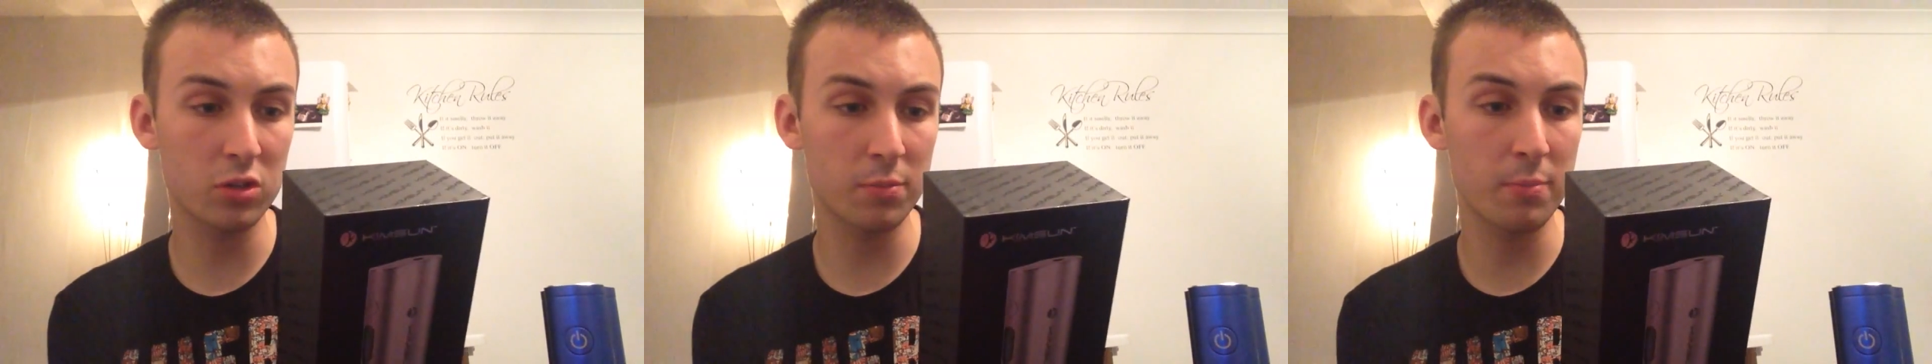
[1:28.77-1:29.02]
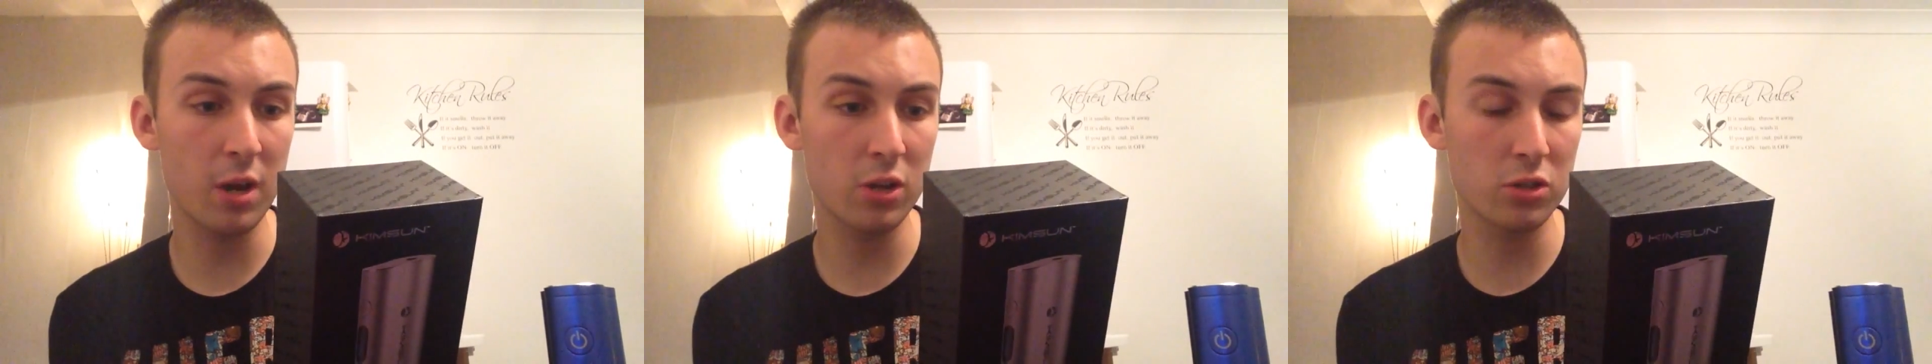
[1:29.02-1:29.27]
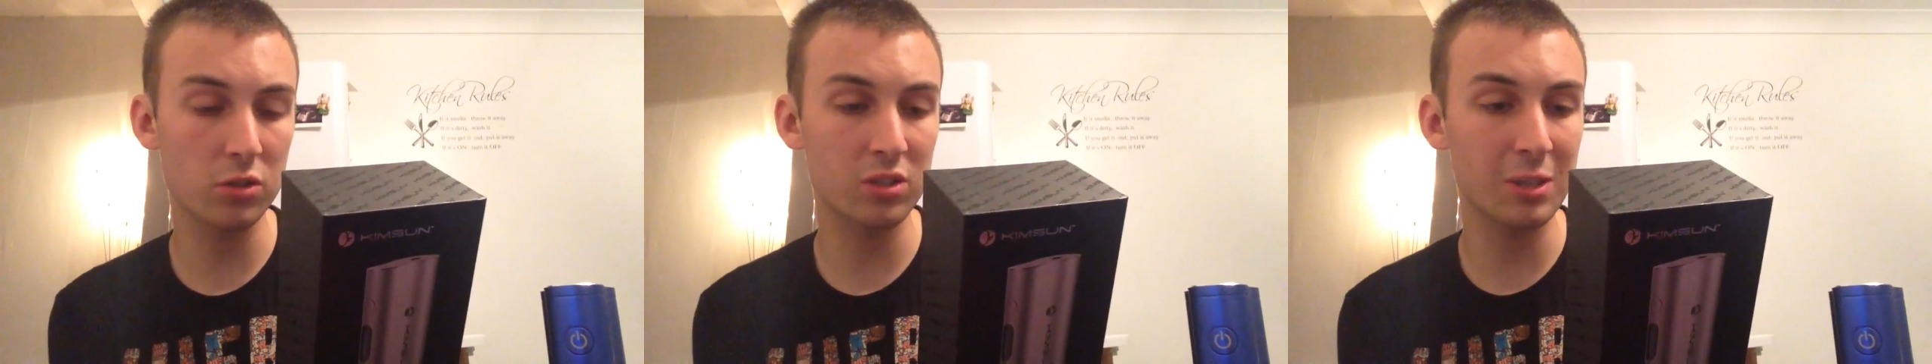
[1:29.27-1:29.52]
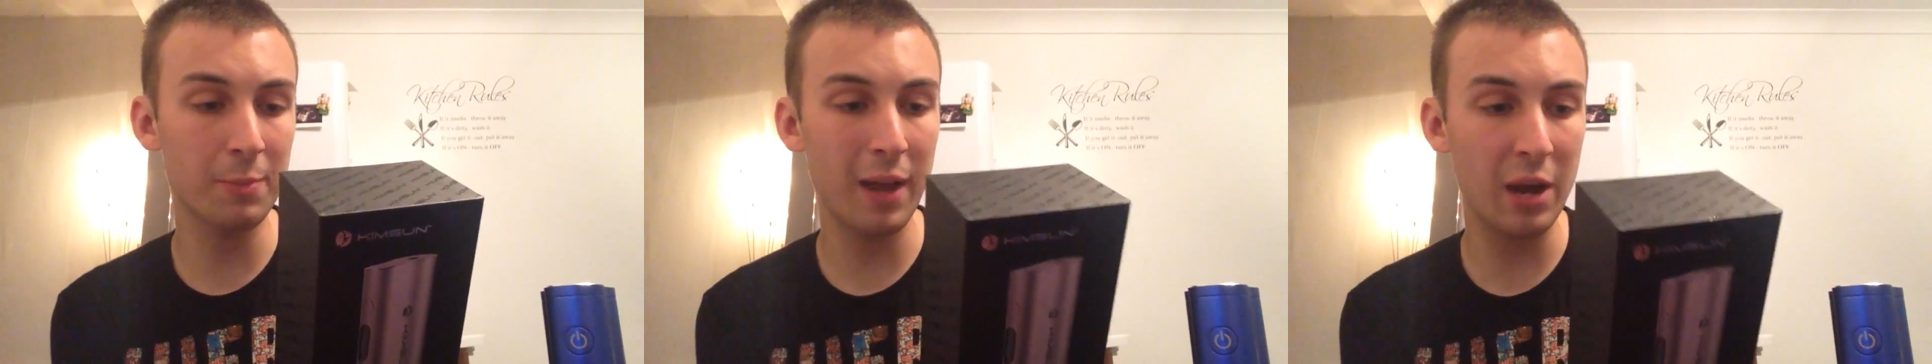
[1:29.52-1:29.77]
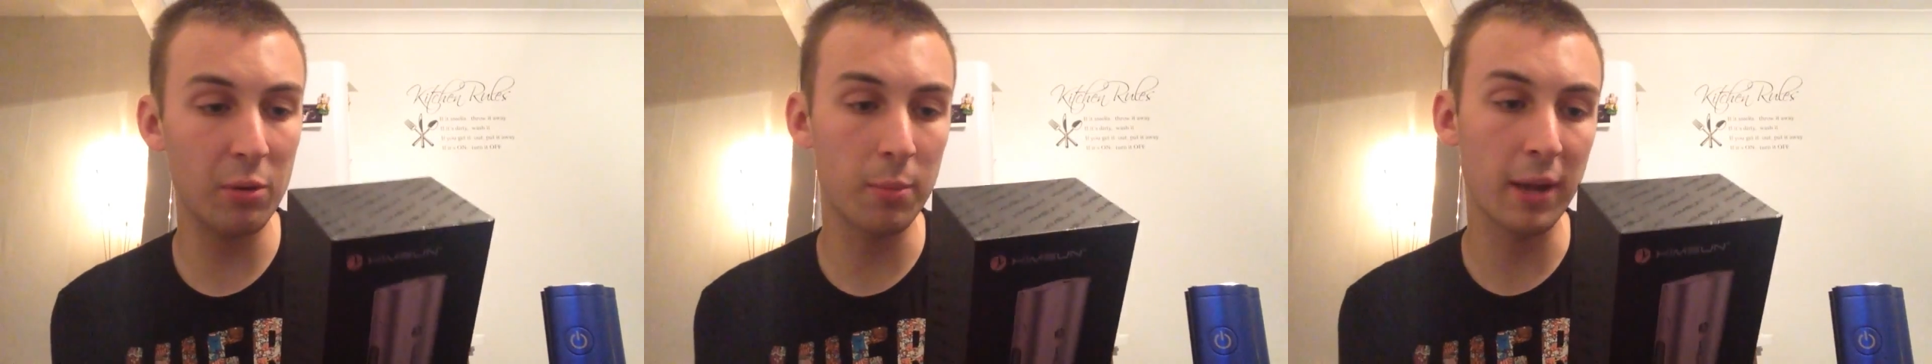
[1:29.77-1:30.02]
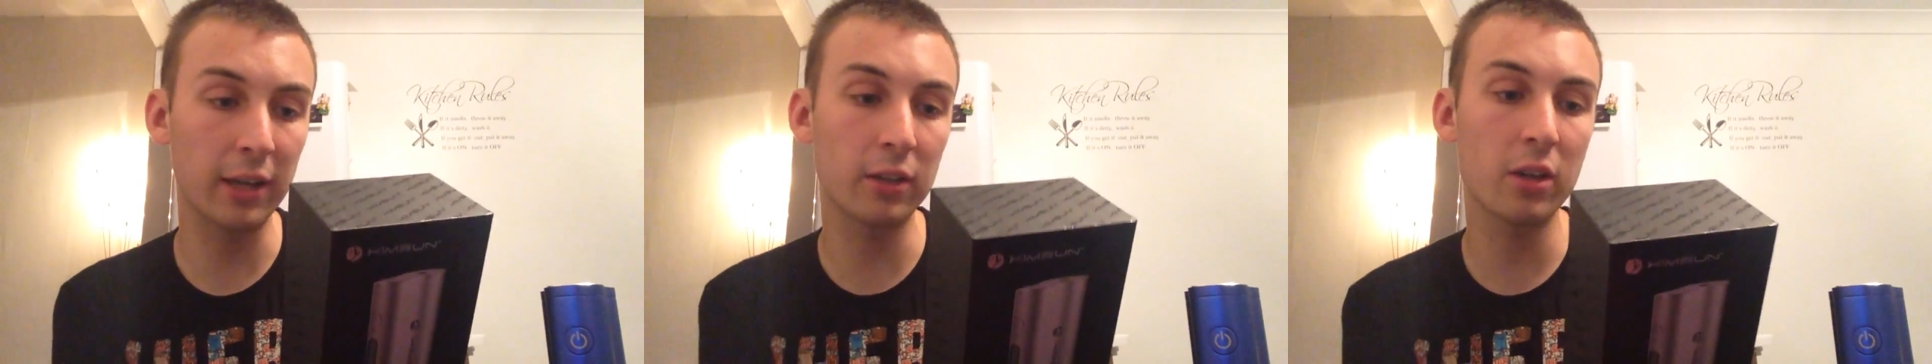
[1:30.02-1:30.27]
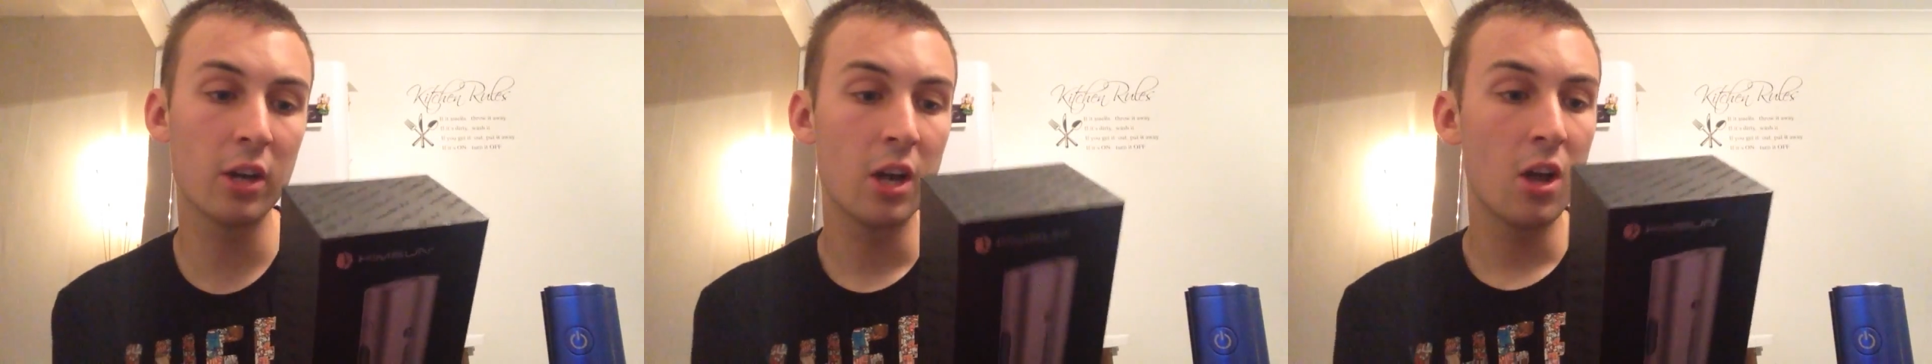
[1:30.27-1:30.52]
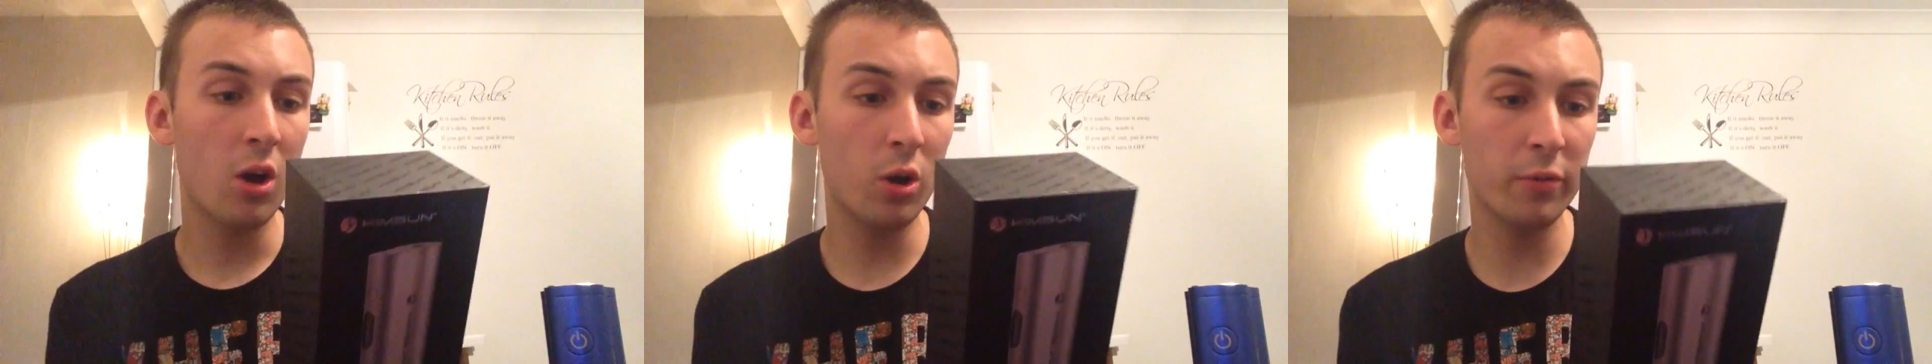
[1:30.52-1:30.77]
as emergency power bank.
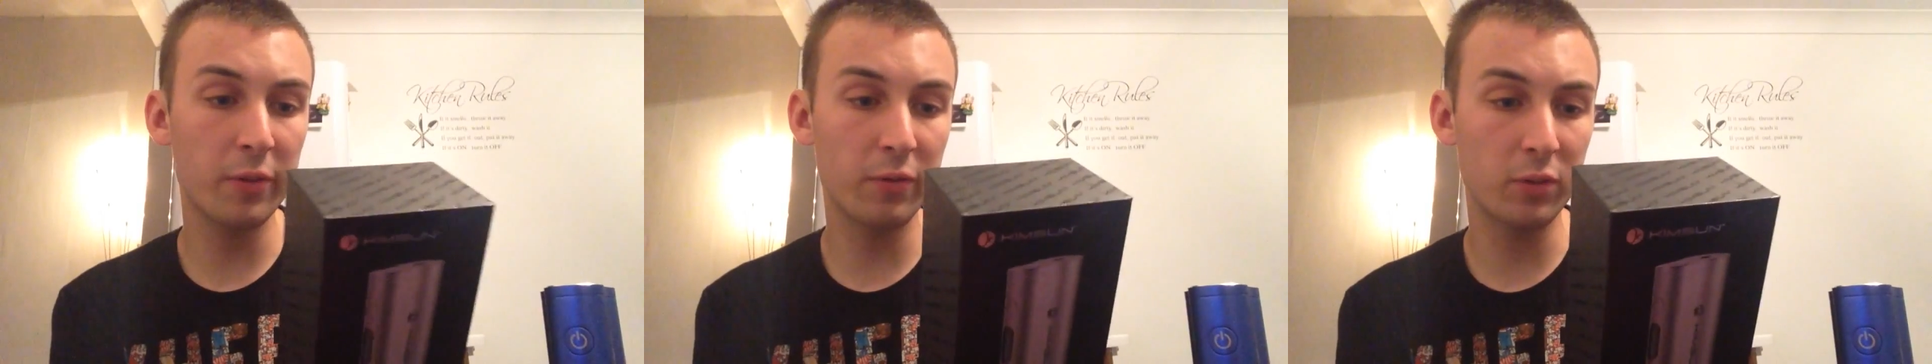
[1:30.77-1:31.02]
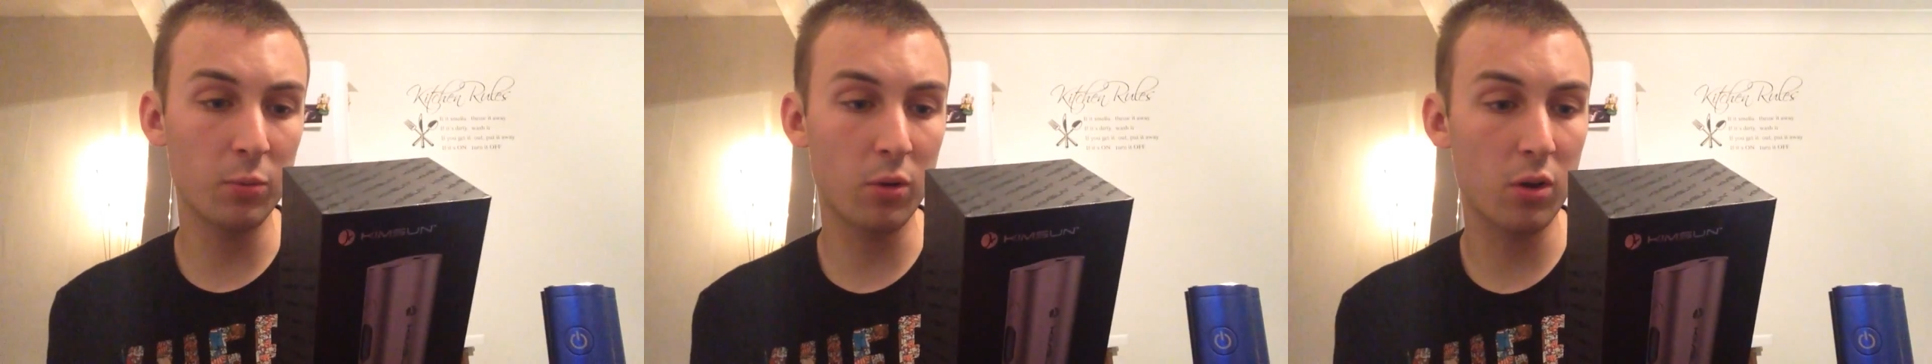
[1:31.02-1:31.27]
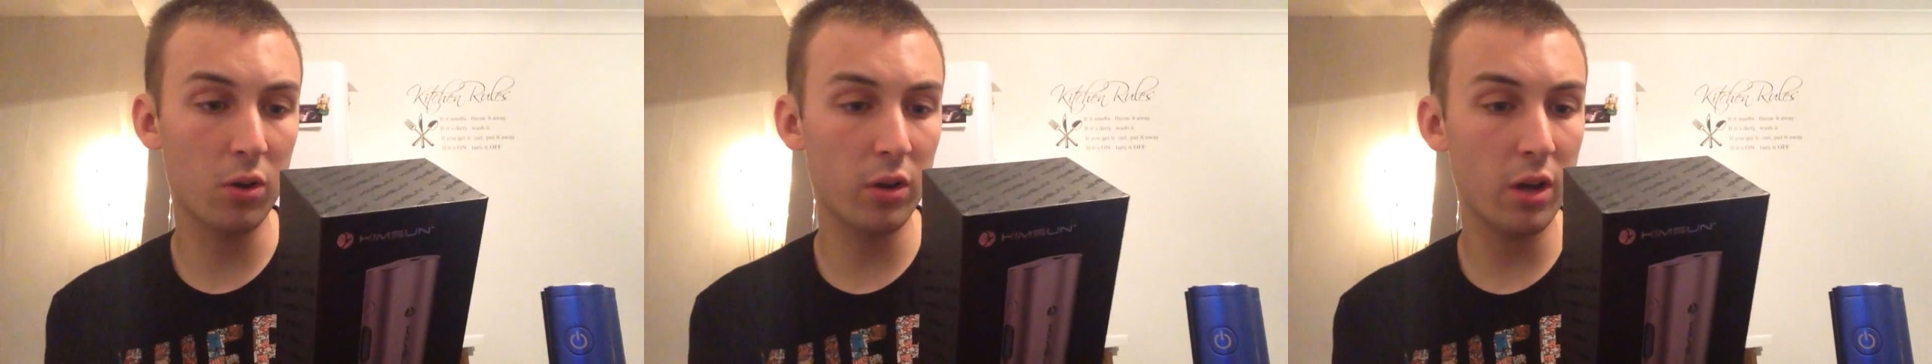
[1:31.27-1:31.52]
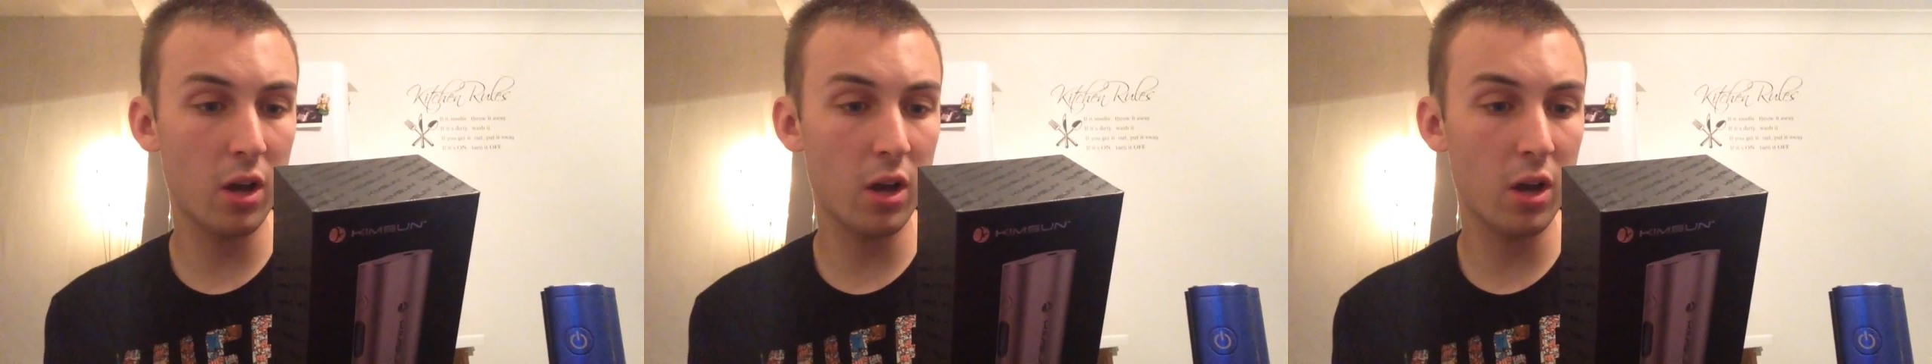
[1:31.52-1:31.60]
High 50W